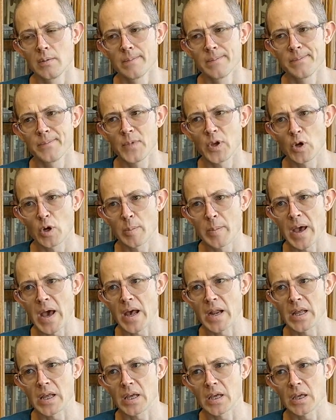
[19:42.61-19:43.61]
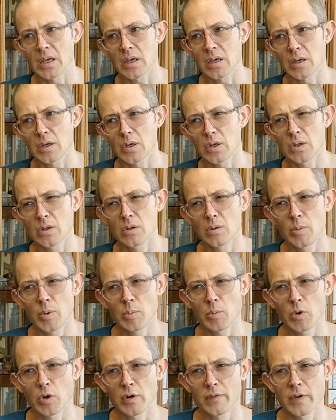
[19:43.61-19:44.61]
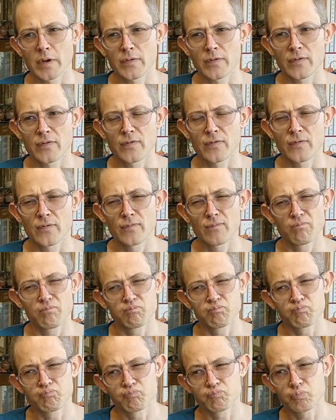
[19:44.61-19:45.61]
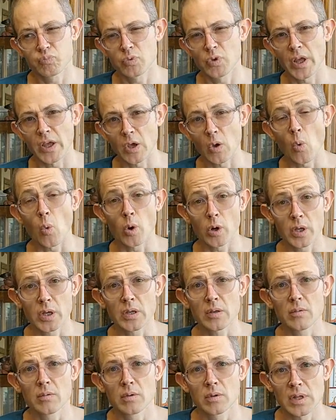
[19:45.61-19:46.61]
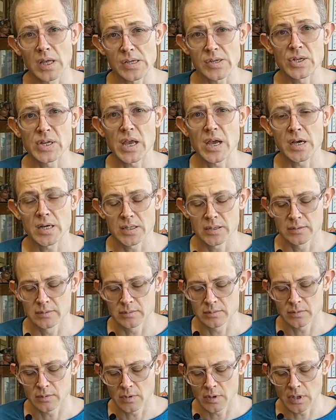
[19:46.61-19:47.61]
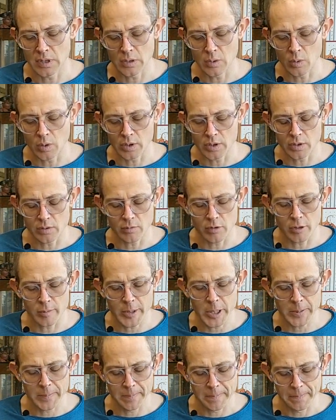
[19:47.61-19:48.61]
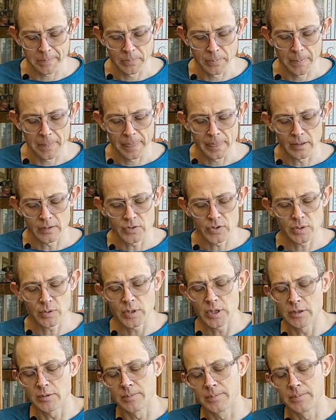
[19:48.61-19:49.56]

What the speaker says: aromatic, a little bit more of a like an orchid Lancang, orchid aroma to it.